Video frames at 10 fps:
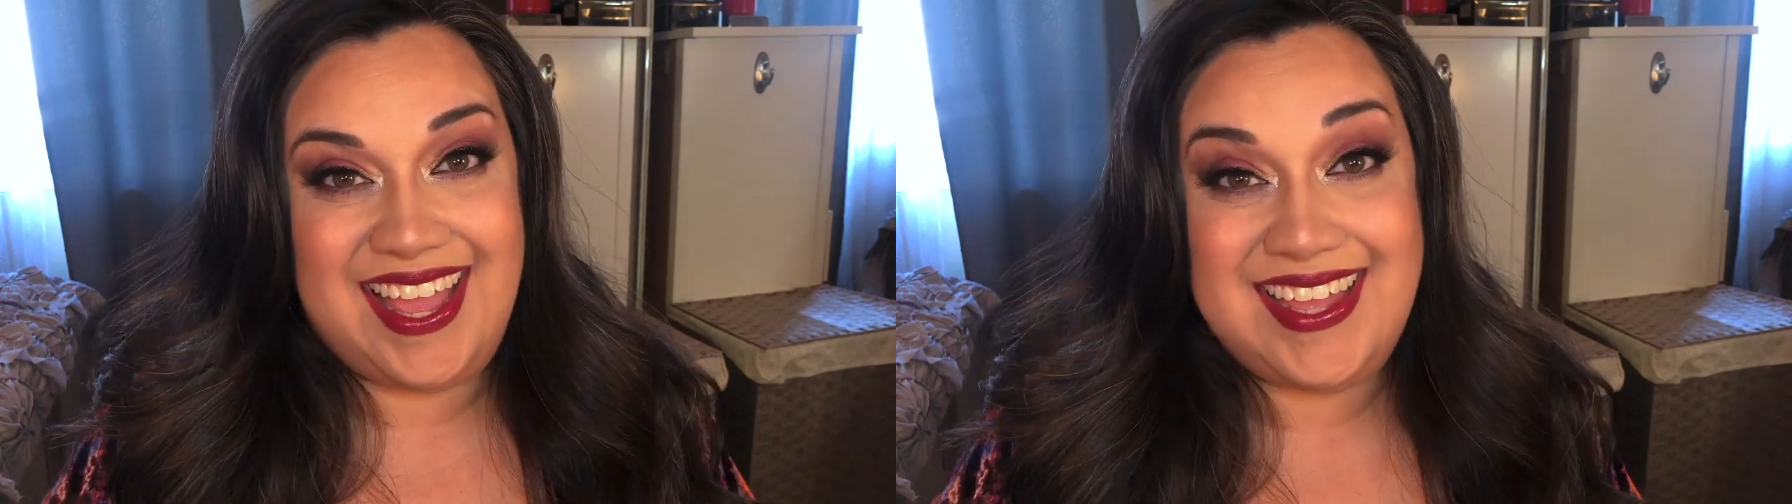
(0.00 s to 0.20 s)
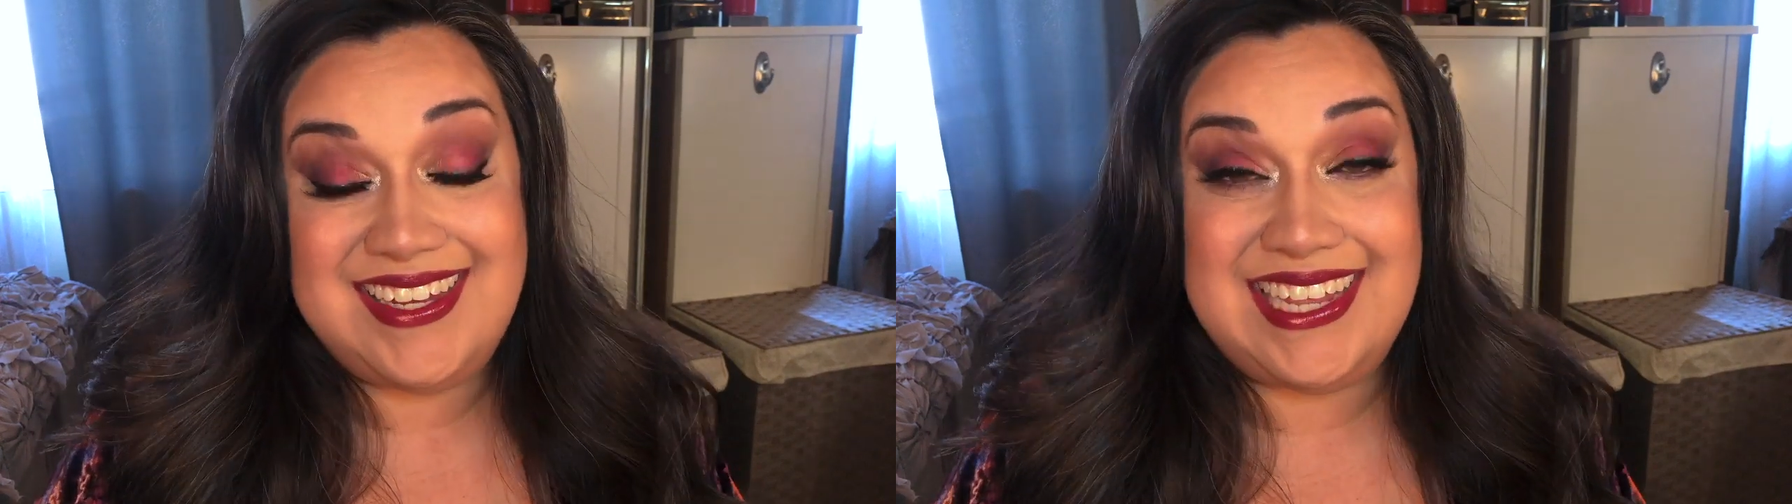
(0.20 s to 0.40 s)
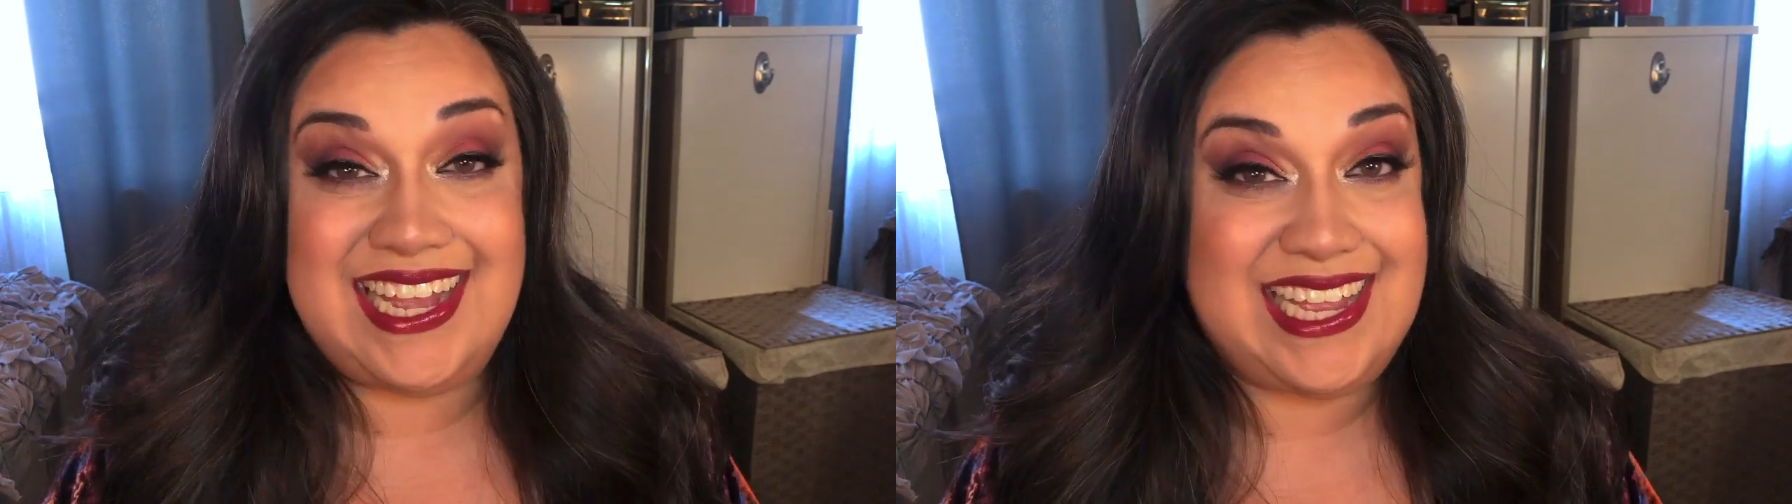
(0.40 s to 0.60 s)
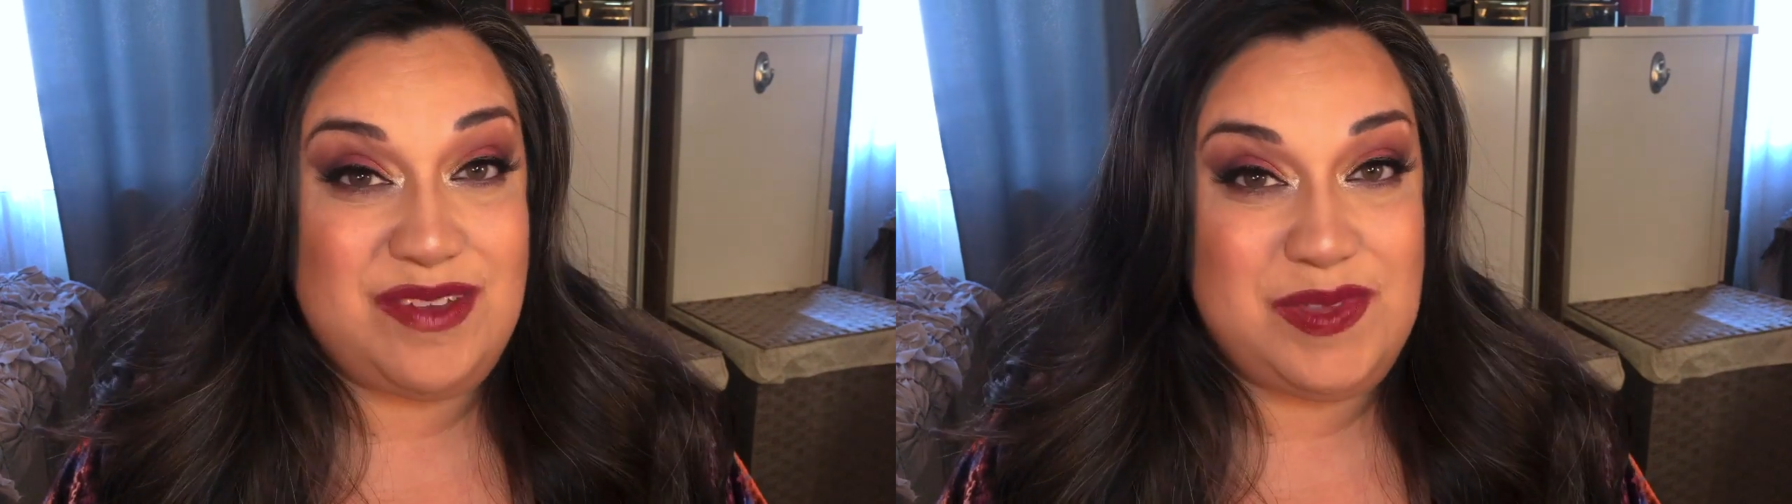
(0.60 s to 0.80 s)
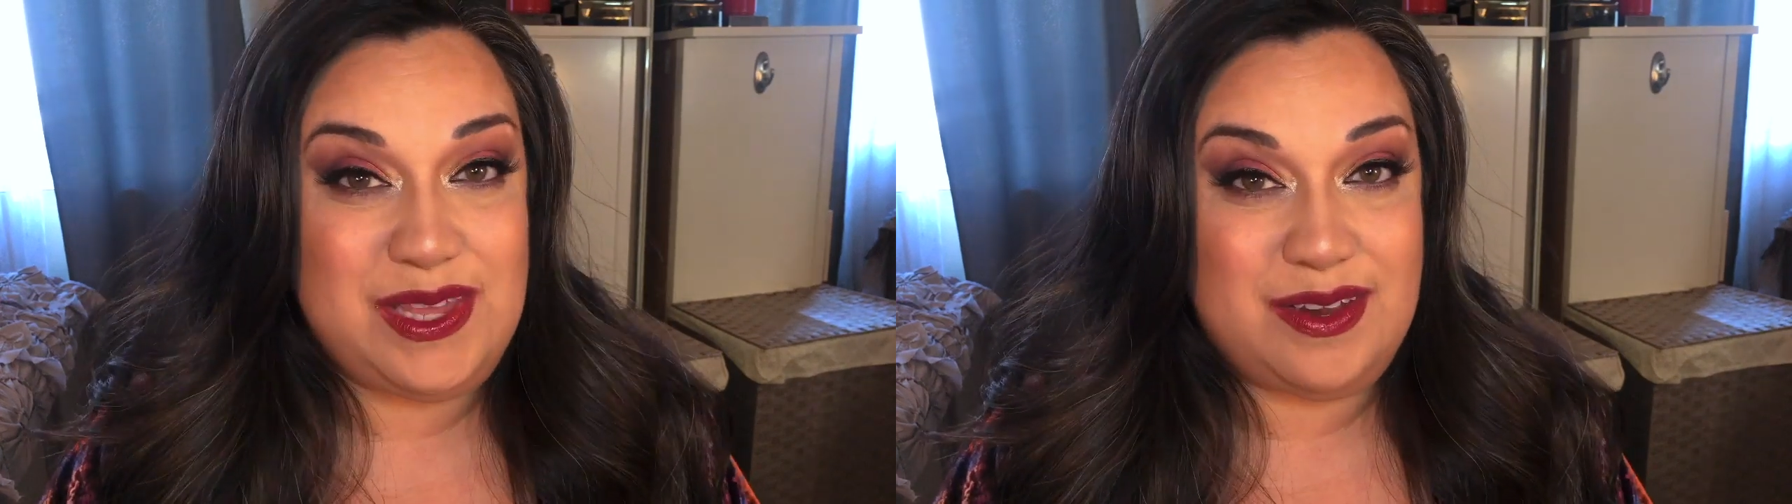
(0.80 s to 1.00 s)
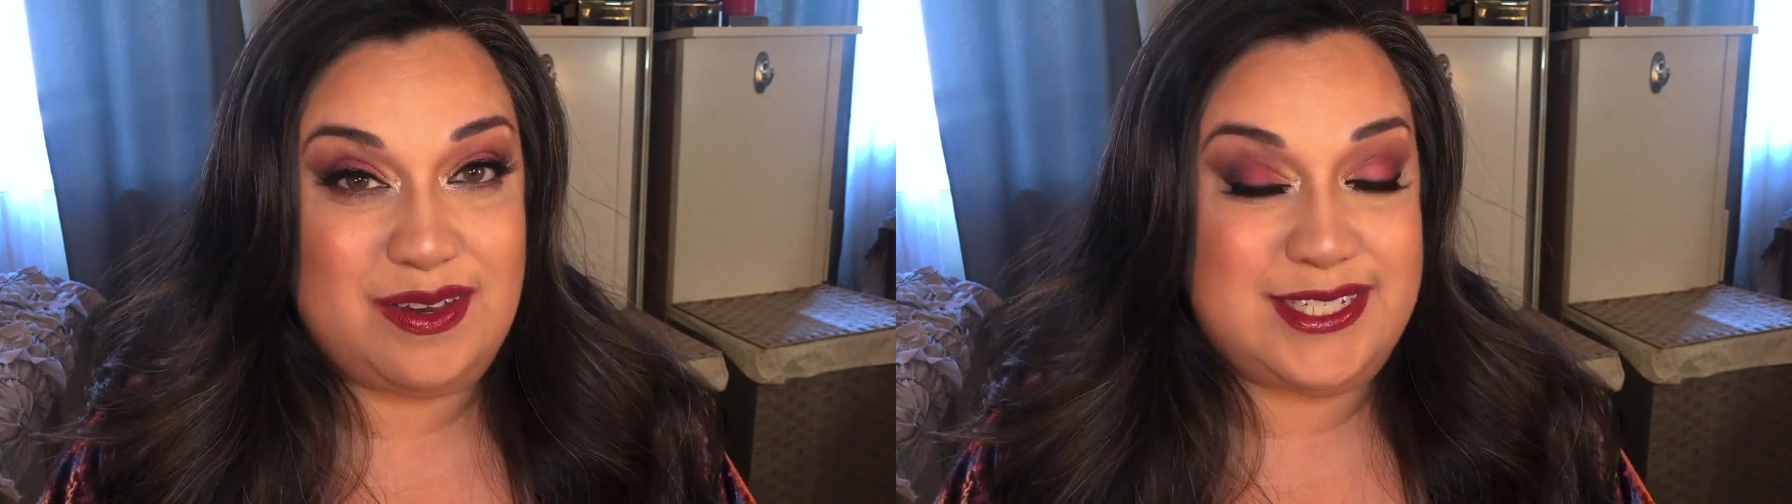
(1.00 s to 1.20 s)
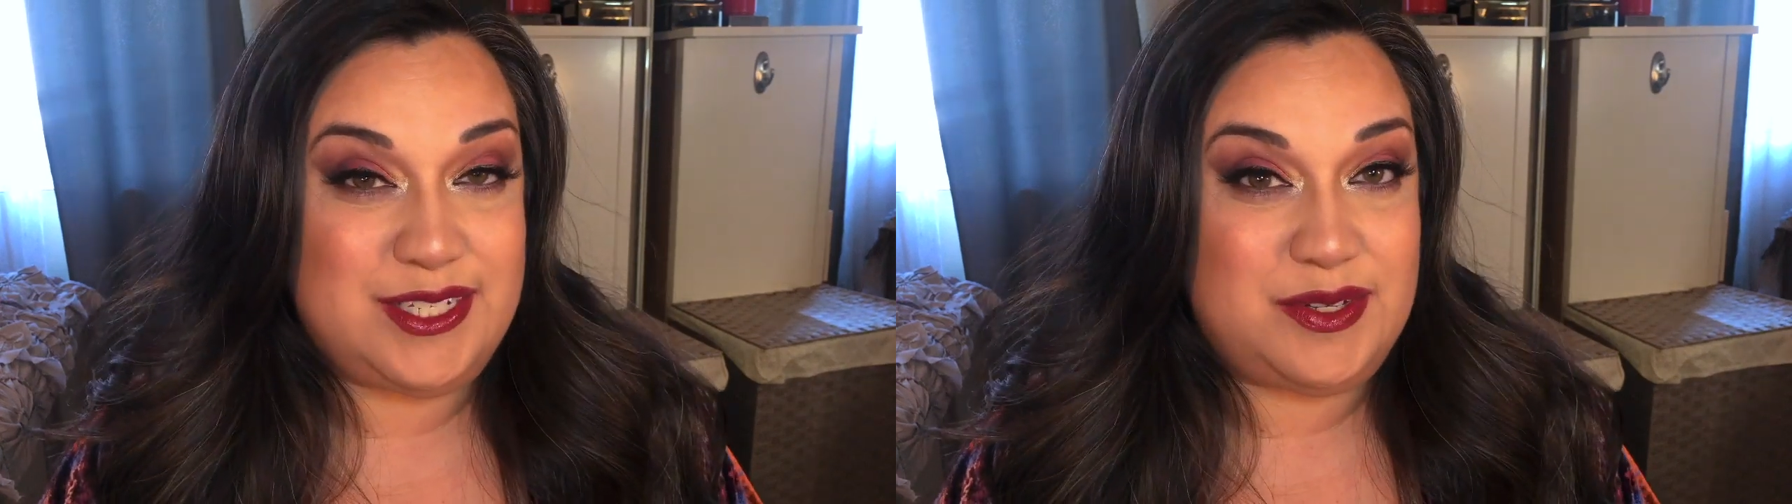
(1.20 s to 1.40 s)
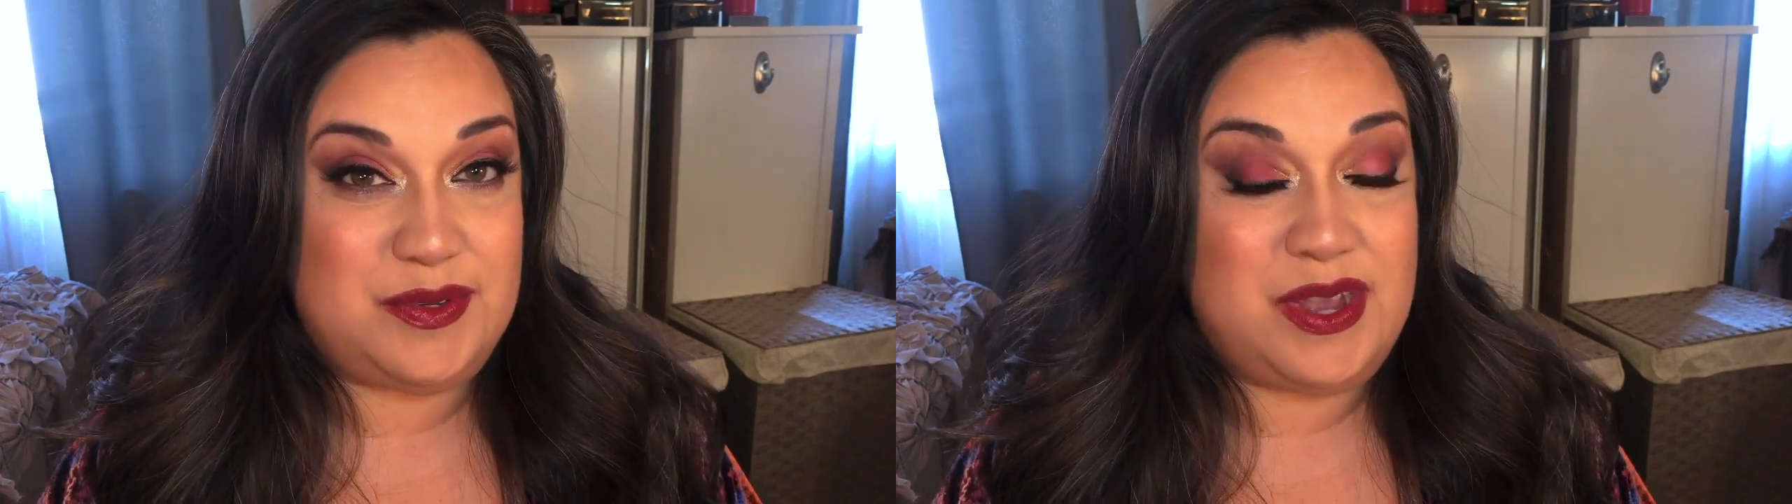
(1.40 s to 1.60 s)
and I am here
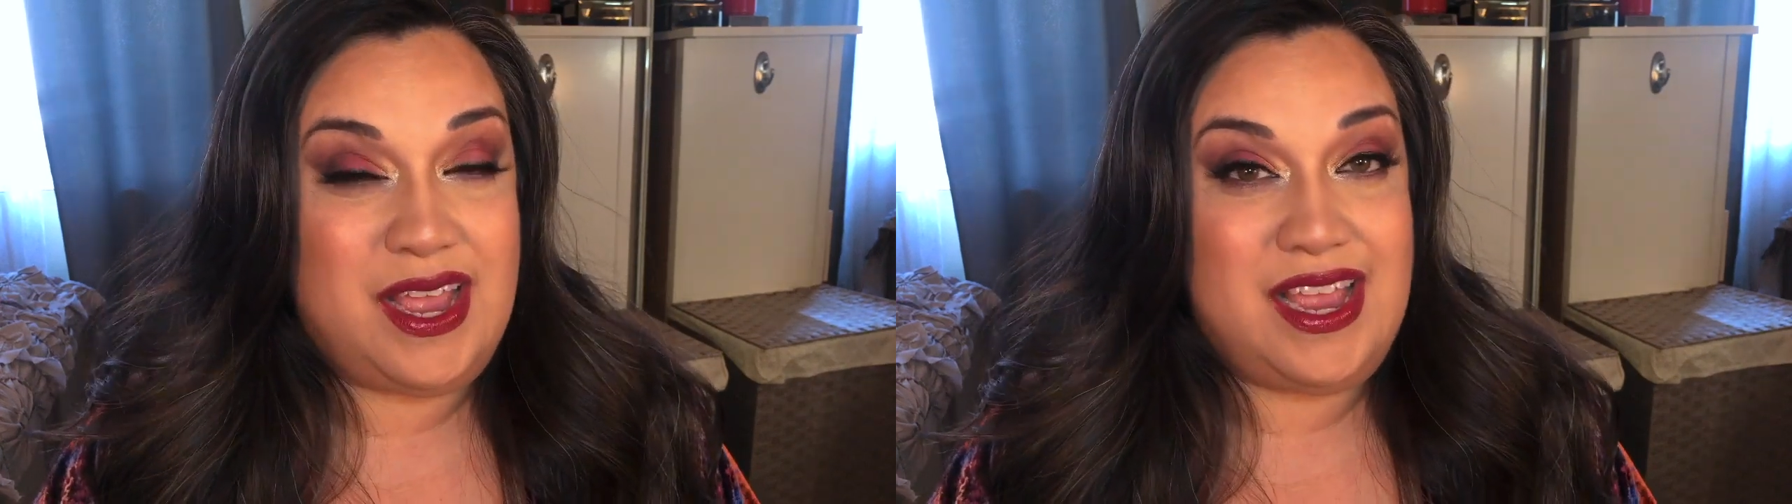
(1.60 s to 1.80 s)
to